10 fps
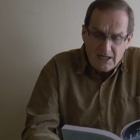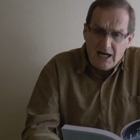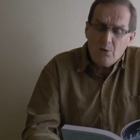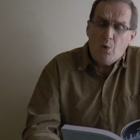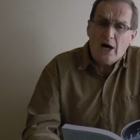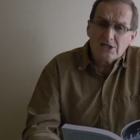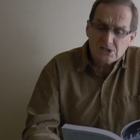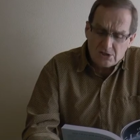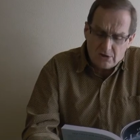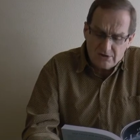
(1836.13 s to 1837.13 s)
I
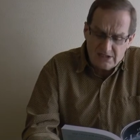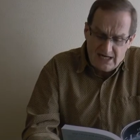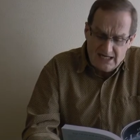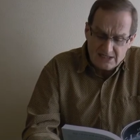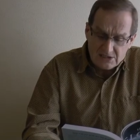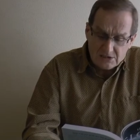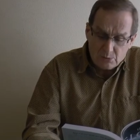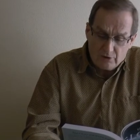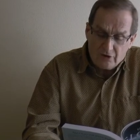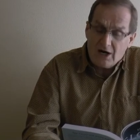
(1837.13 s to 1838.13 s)
watched her
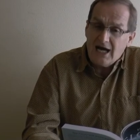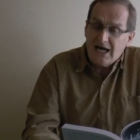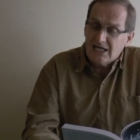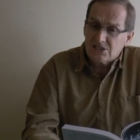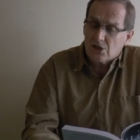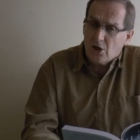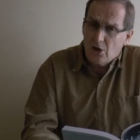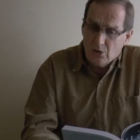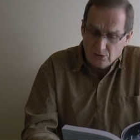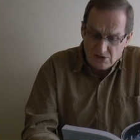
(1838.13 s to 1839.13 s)
dance with her eyes
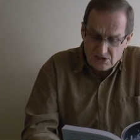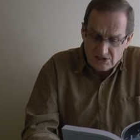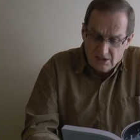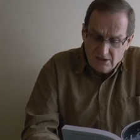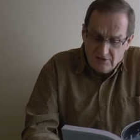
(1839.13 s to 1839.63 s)
closed